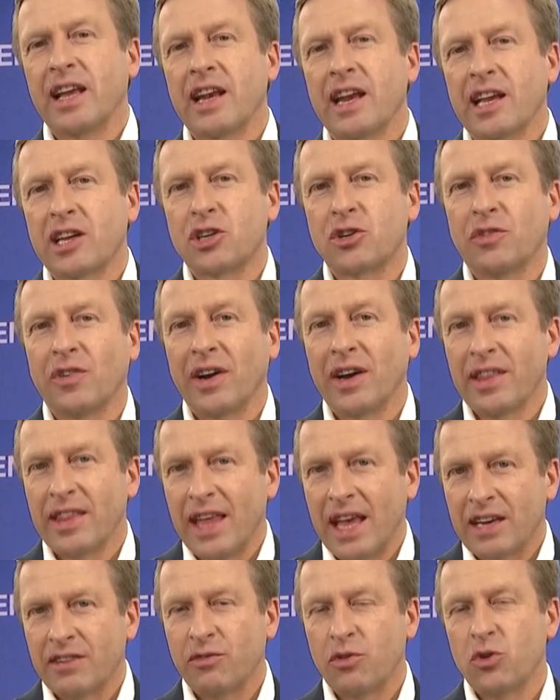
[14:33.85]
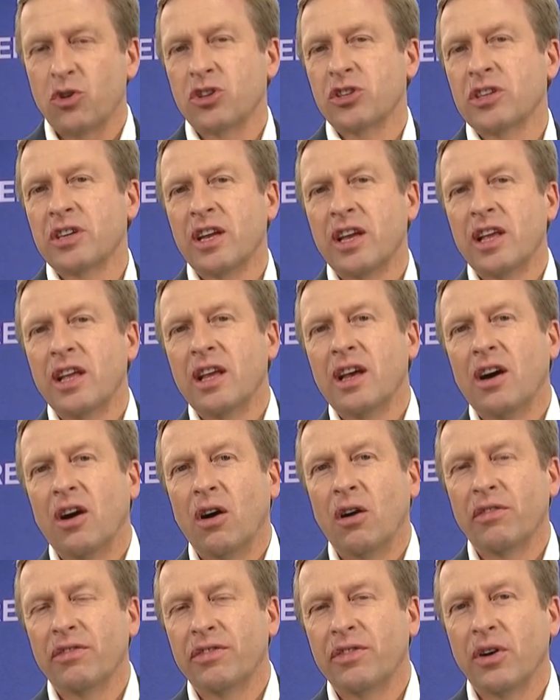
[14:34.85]
electrify that version
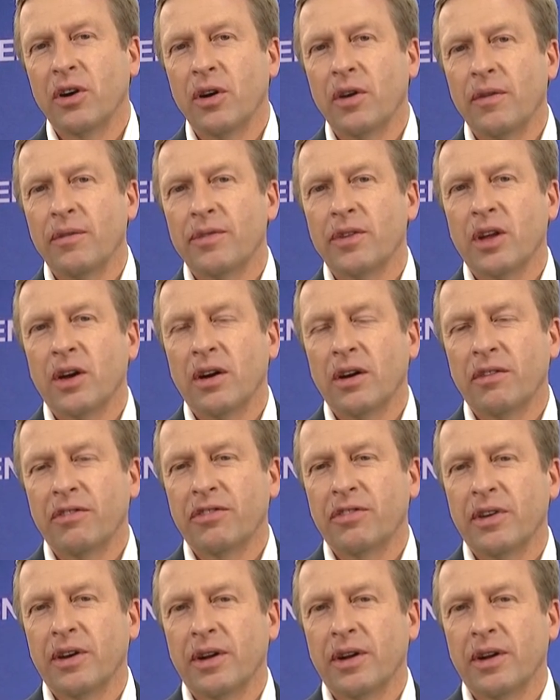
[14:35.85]
of type